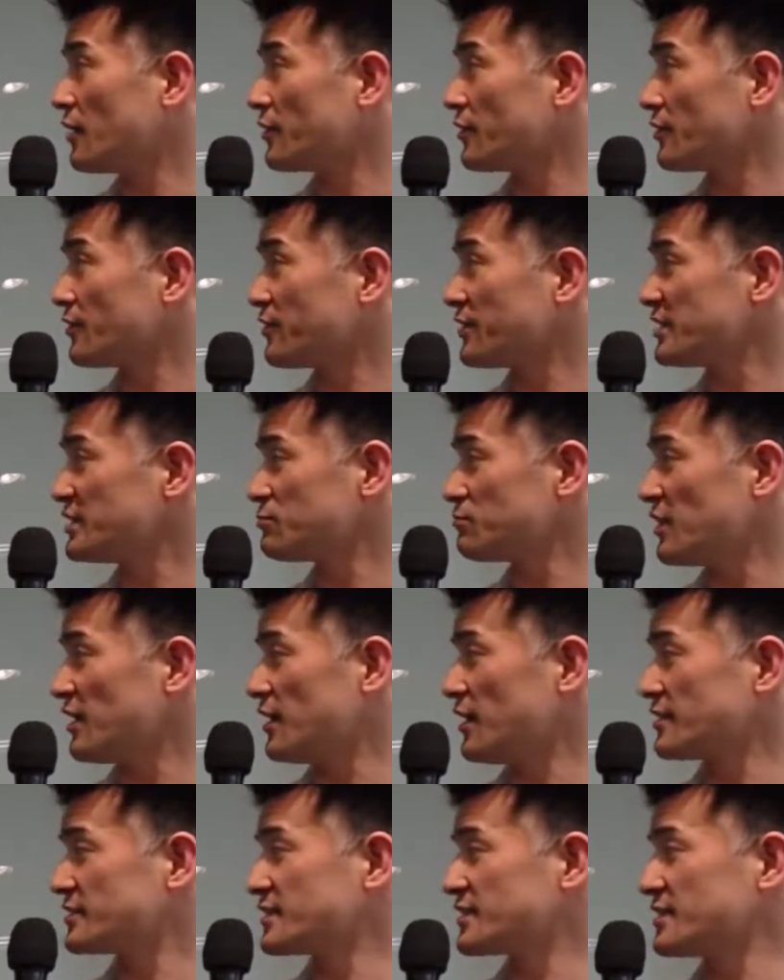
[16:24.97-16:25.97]
this
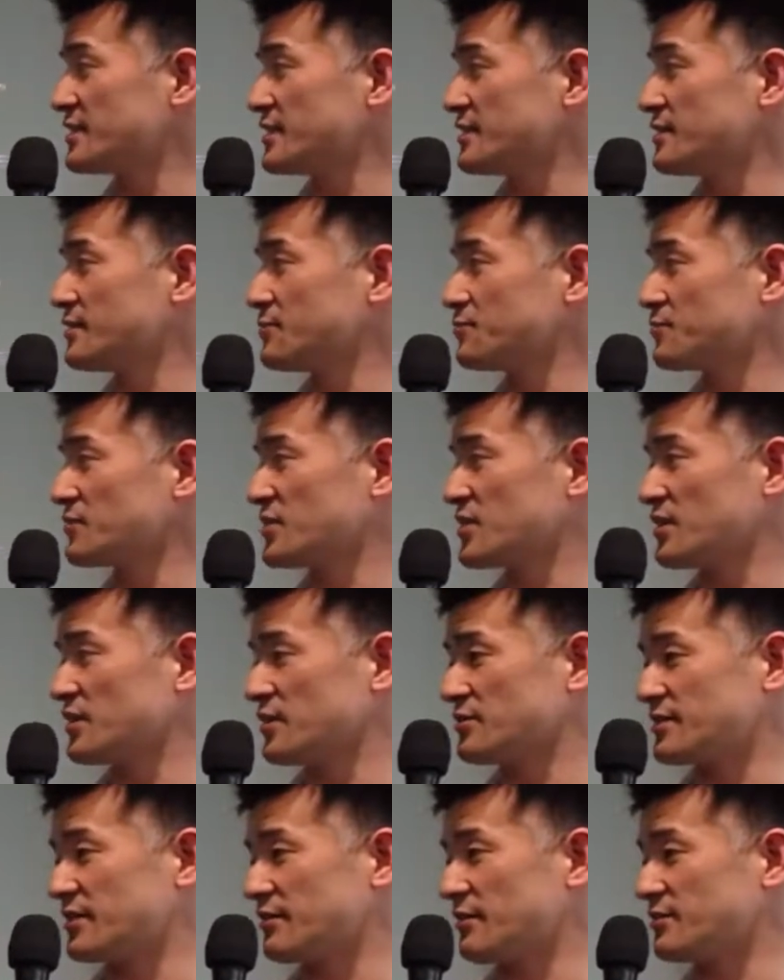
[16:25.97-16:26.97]
part
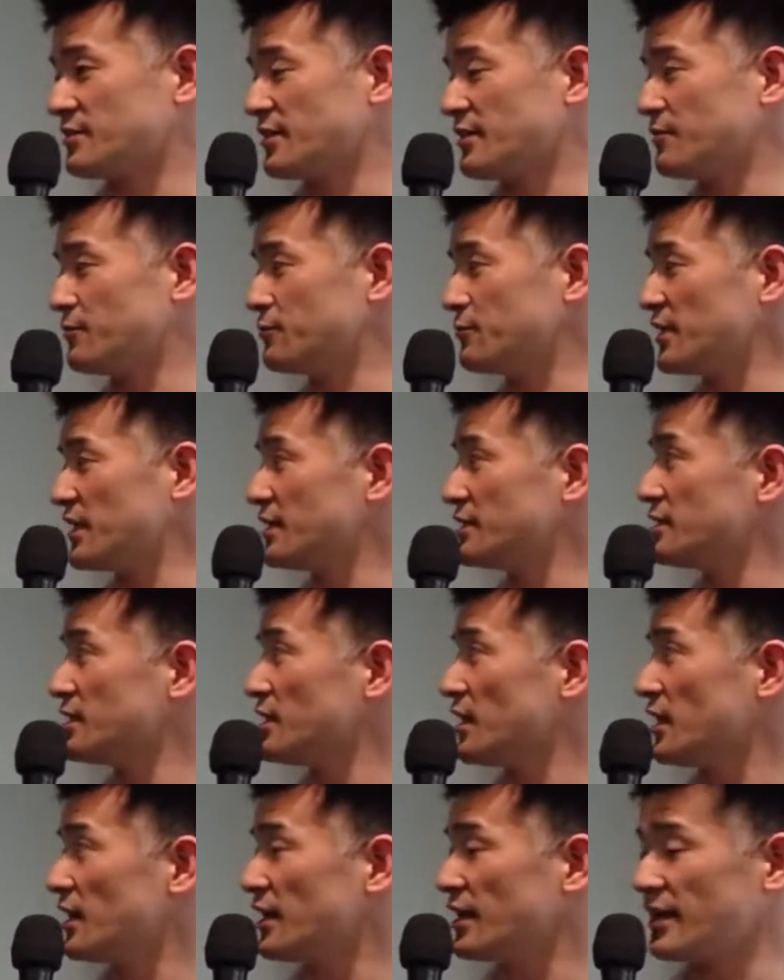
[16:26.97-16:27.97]
surrounded in red,
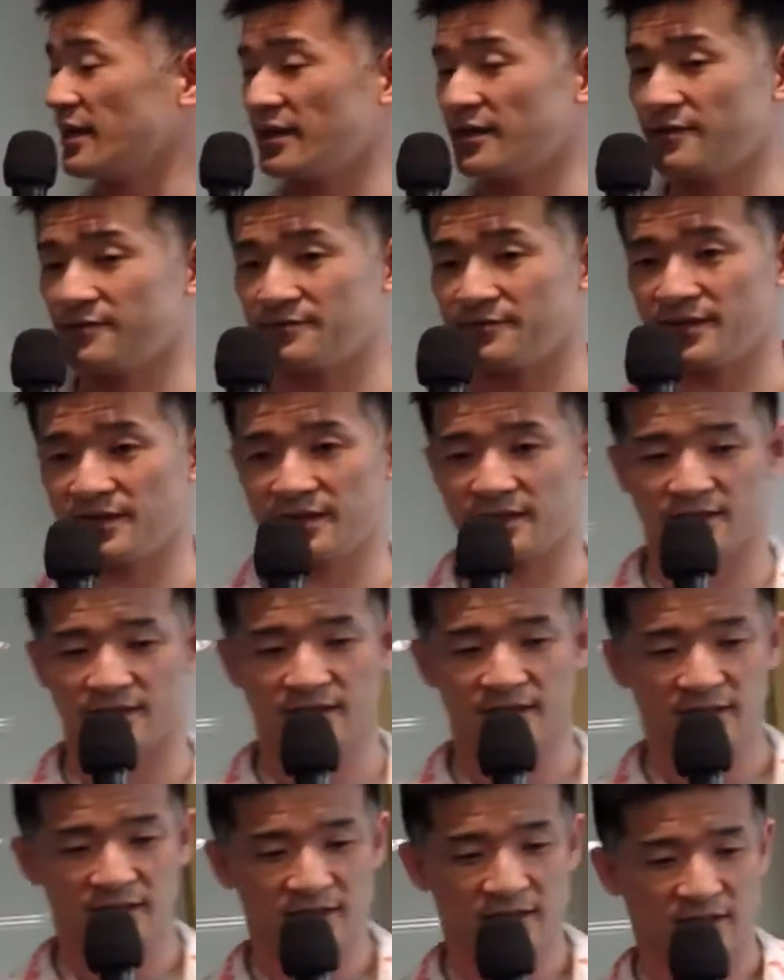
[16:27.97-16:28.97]
I have
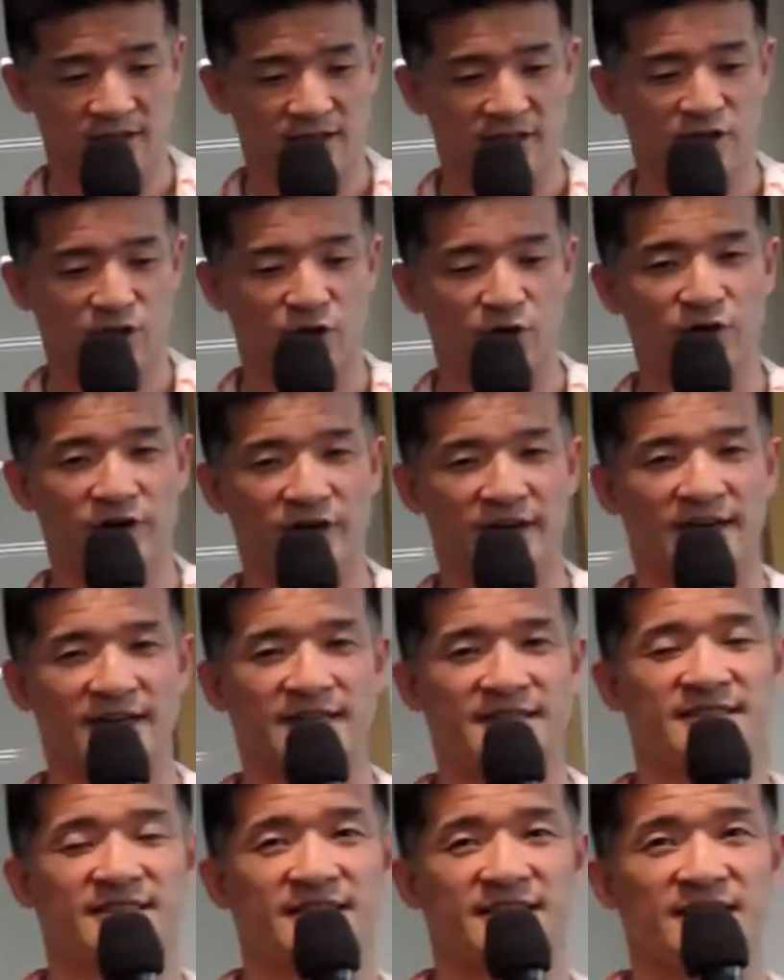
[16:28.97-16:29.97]

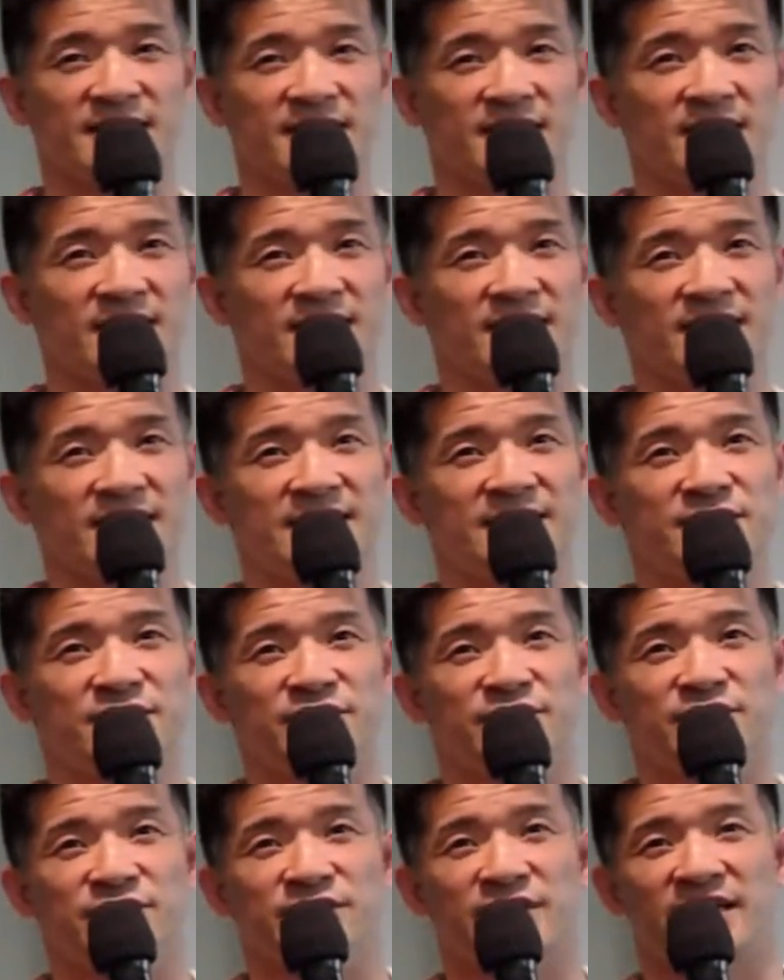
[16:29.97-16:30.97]
organized
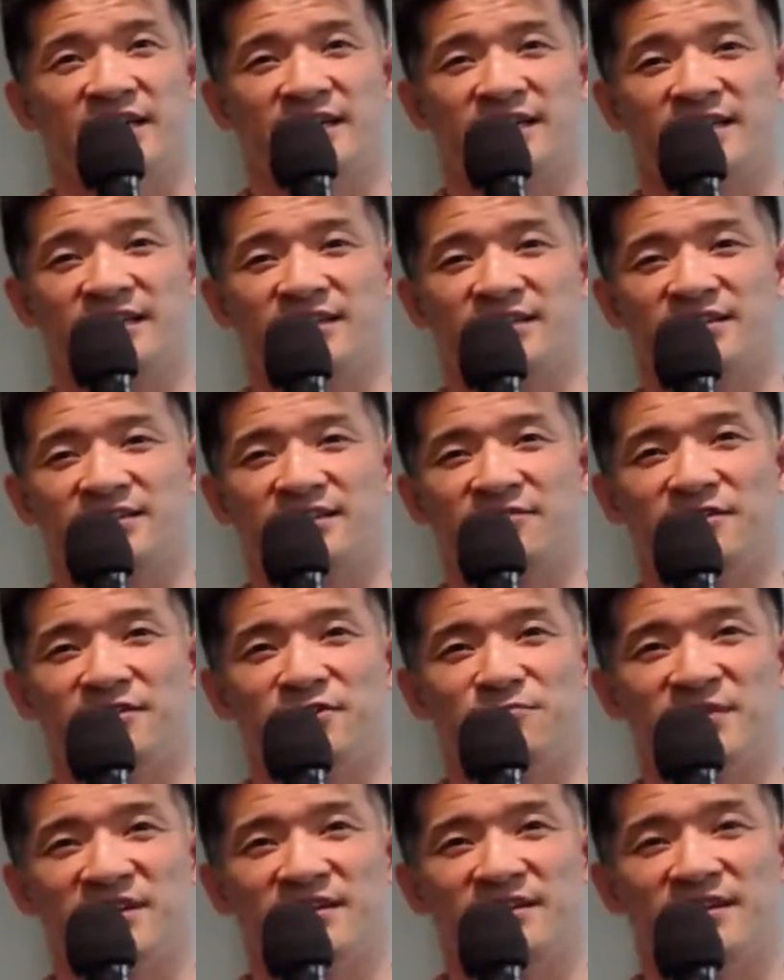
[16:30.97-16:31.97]
into a
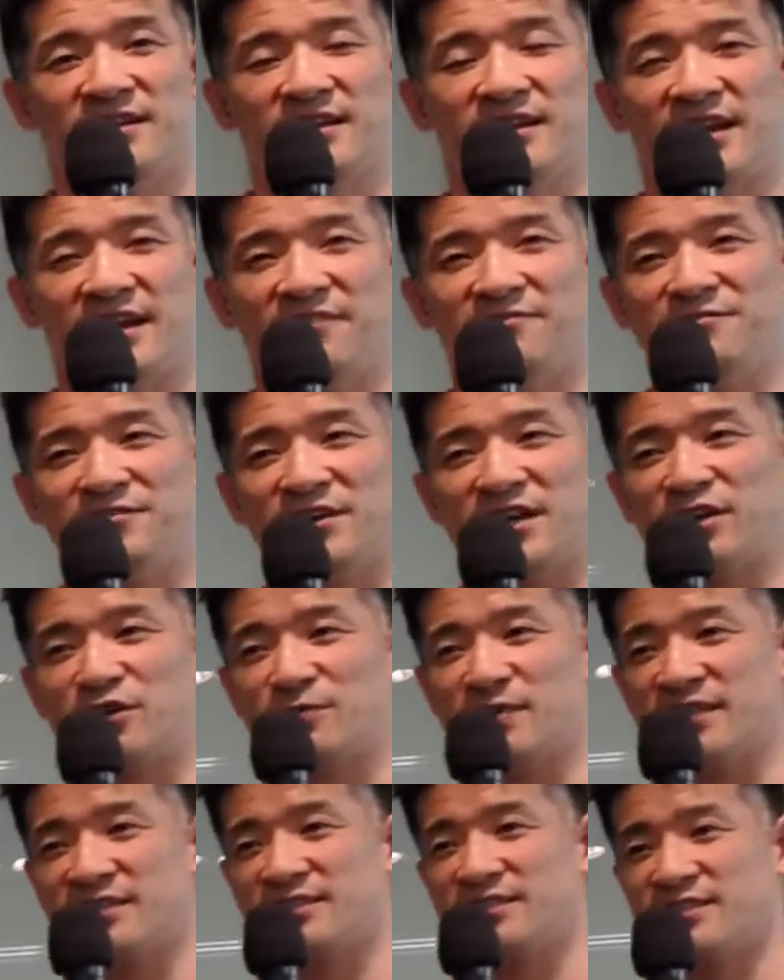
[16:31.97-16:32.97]
development
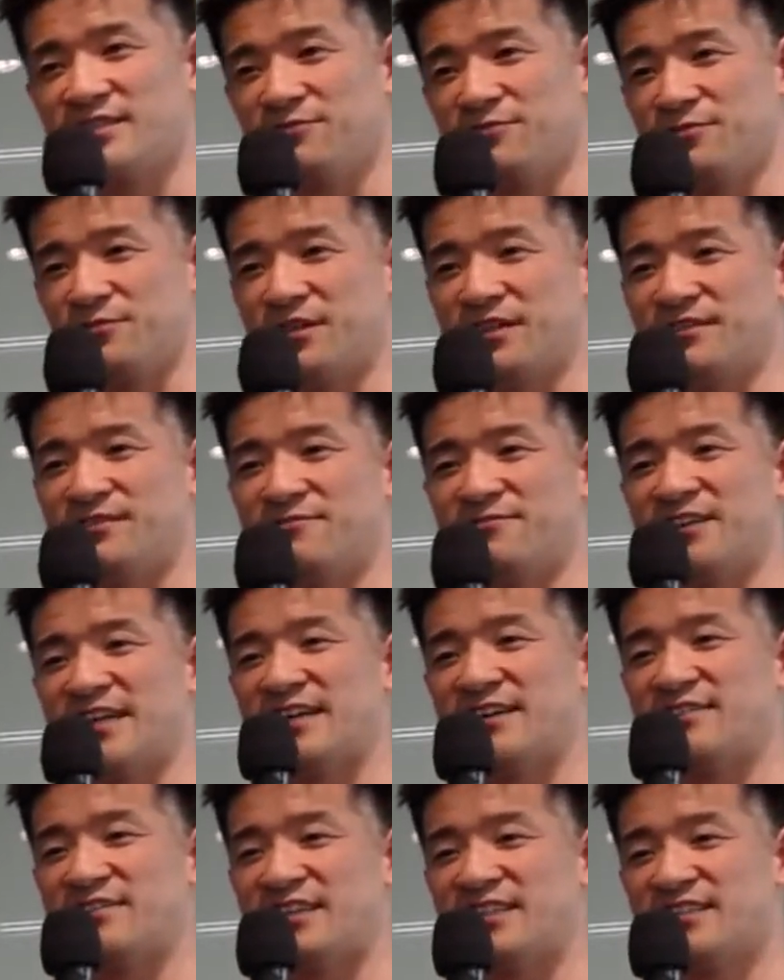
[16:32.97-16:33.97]
environment with
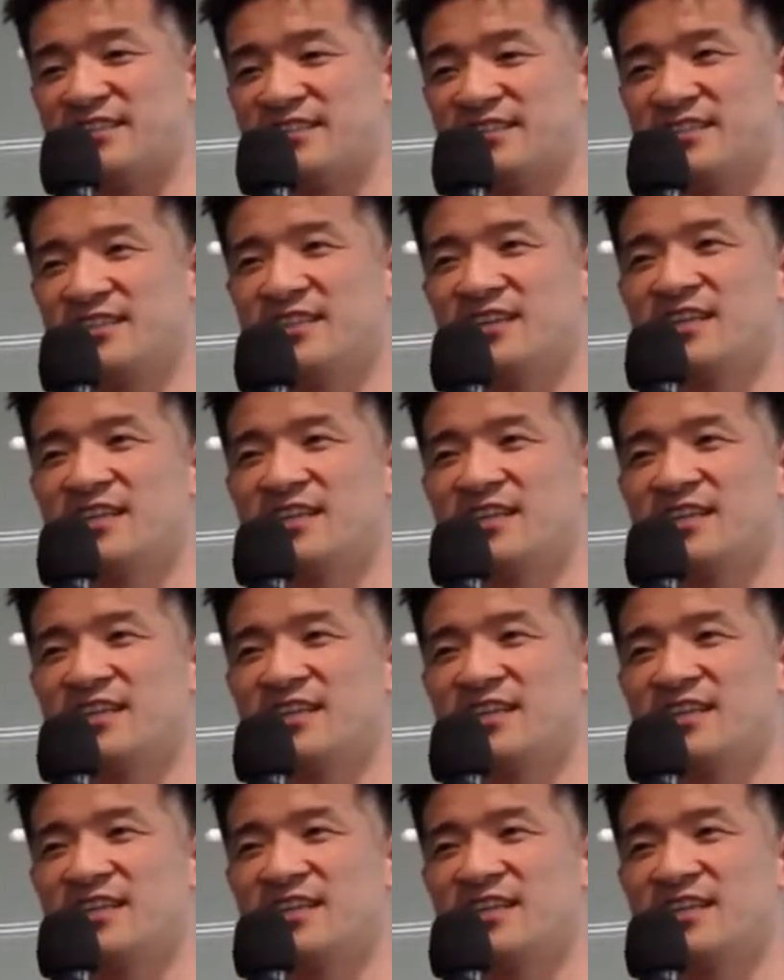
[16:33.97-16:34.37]
Vagrant